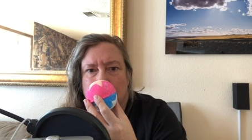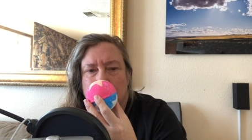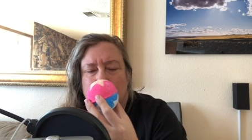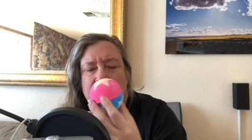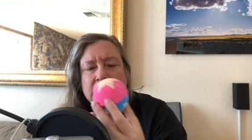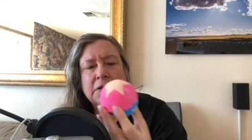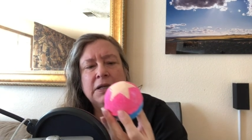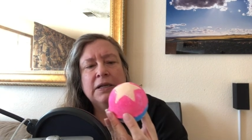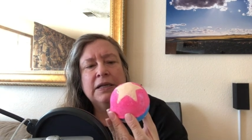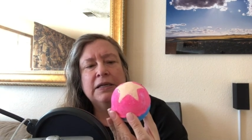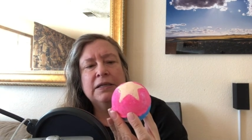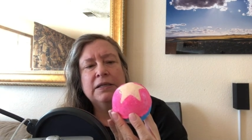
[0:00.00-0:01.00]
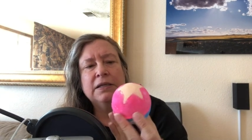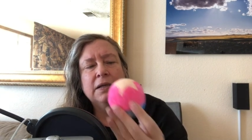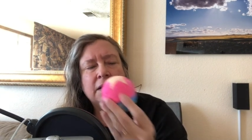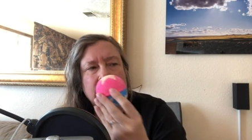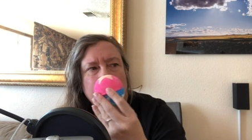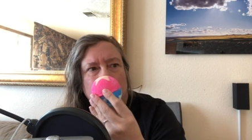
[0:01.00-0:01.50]
This one is
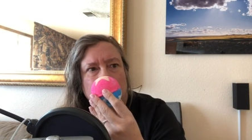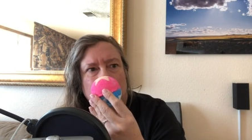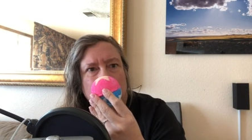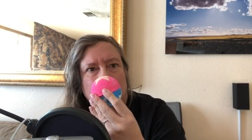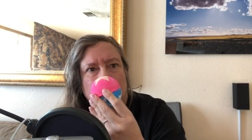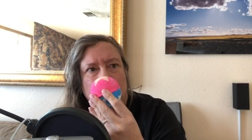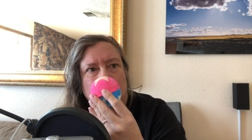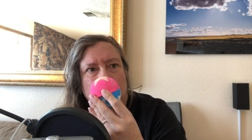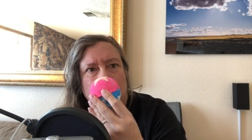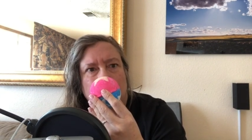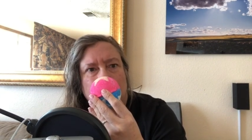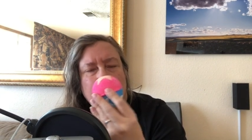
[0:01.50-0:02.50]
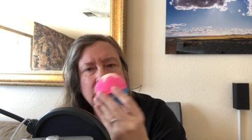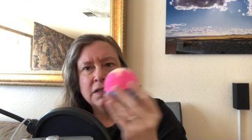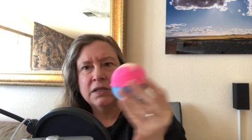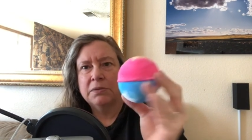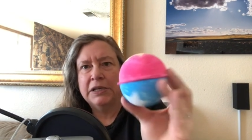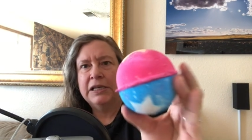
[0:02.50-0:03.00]
not
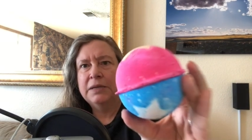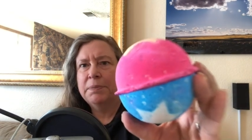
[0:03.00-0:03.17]
sweet,